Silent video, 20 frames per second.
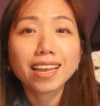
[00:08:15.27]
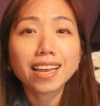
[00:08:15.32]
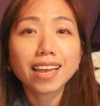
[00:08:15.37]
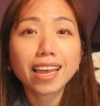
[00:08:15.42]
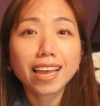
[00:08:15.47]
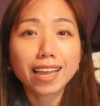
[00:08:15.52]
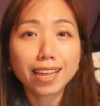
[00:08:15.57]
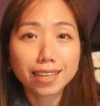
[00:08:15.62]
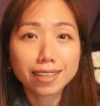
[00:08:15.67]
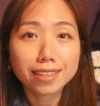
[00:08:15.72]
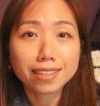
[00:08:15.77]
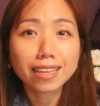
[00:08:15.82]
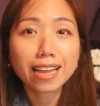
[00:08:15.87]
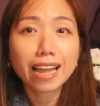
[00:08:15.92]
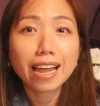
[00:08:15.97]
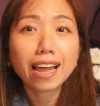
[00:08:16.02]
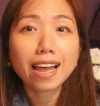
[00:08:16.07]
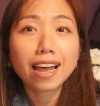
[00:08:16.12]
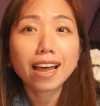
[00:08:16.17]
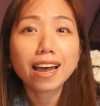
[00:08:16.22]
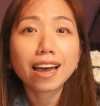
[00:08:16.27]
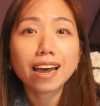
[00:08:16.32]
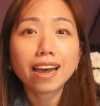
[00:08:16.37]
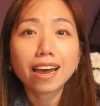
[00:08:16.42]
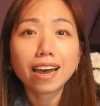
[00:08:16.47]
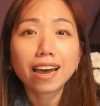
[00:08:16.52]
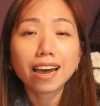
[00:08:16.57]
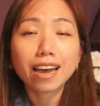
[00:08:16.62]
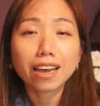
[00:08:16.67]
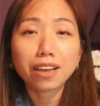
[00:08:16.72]
And
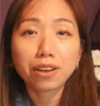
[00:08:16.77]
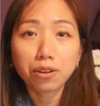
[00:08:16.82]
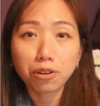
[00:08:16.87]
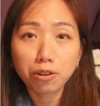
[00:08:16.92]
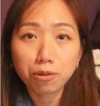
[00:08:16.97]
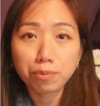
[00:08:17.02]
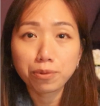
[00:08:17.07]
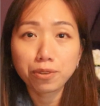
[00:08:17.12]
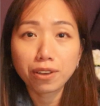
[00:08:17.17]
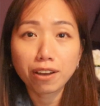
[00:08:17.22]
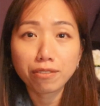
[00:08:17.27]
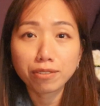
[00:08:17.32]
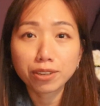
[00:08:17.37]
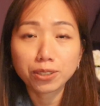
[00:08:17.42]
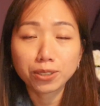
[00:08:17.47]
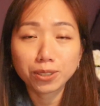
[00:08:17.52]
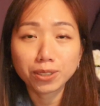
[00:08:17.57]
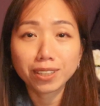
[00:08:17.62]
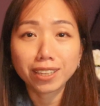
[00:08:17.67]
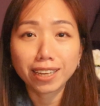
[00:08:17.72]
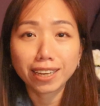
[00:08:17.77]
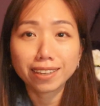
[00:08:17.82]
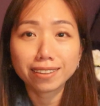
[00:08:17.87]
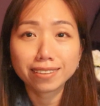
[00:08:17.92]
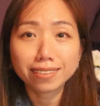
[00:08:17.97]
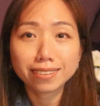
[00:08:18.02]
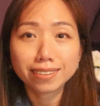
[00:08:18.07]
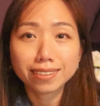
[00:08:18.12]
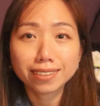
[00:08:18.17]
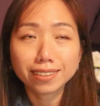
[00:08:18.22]
I hope you have a good
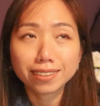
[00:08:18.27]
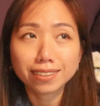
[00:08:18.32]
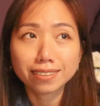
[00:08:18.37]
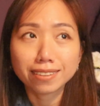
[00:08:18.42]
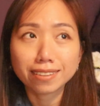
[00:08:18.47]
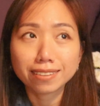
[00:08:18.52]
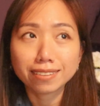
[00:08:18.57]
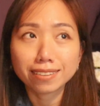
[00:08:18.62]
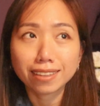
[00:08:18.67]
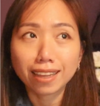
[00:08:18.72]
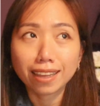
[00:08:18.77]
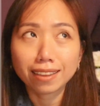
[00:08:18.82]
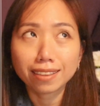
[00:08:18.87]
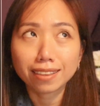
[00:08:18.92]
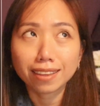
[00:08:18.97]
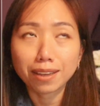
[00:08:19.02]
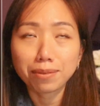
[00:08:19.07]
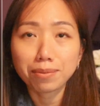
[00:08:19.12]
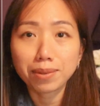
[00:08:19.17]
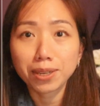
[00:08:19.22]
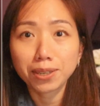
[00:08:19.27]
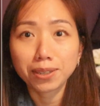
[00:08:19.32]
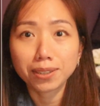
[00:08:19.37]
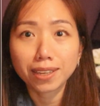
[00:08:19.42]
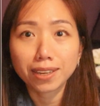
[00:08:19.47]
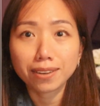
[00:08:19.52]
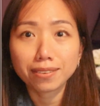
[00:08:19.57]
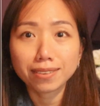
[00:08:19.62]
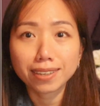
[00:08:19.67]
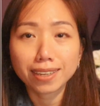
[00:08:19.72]
night because it's nighttime here
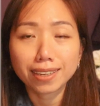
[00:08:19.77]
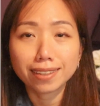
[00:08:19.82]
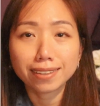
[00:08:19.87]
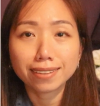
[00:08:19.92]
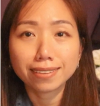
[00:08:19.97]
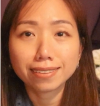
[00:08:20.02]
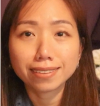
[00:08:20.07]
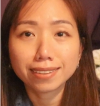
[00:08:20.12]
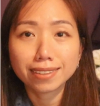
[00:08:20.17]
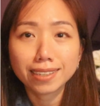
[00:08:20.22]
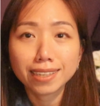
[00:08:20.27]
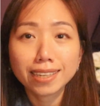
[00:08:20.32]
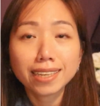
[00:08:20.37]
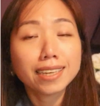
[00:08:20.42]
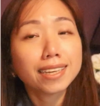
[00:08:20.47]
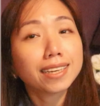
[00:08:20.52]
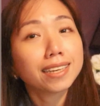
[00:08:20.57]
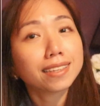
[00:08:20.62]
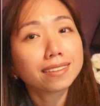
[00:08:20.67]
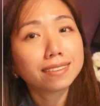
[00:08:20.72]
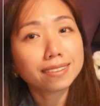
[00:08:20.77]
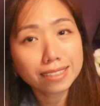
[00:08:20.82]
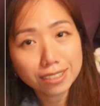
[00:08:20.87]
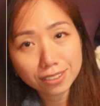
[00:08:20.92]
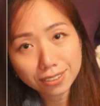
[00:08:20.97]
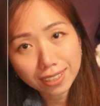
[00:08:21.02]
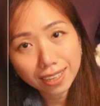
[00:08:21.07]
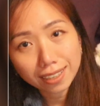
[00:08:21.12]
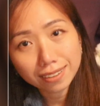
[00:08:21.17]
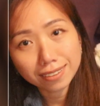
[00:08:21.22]
now, and see
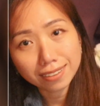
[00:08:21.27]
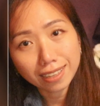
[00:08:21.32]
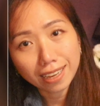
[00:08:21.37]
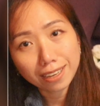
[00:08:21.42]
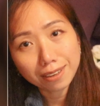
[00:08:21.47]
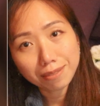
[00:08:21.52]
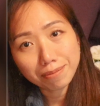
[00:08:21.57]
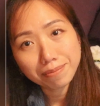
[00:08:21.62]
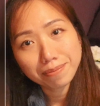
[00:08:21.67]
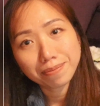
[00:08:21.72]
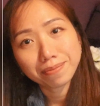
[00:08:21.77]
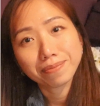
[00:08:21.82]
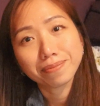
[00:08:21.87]
you next time.